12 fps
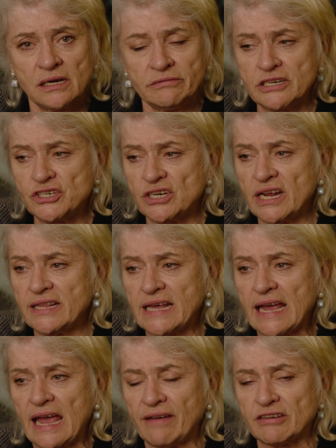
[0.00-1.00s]
Originally,
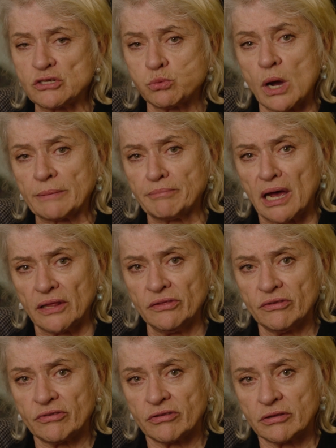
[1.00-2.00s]
they gave us one
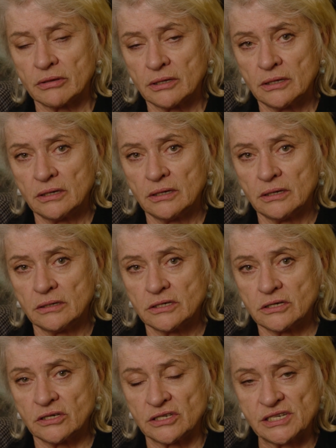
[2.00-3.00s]
month
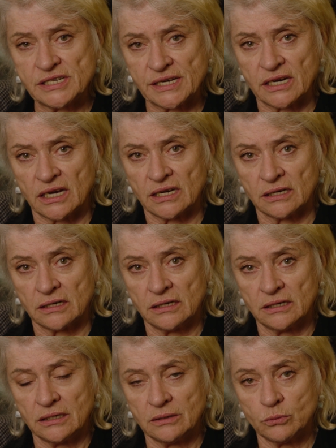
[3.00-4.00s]
to consider
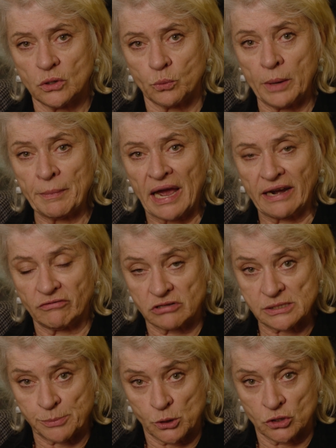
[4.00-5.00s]
what we might
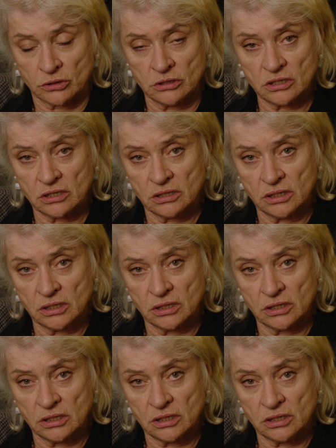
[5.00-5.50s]
respond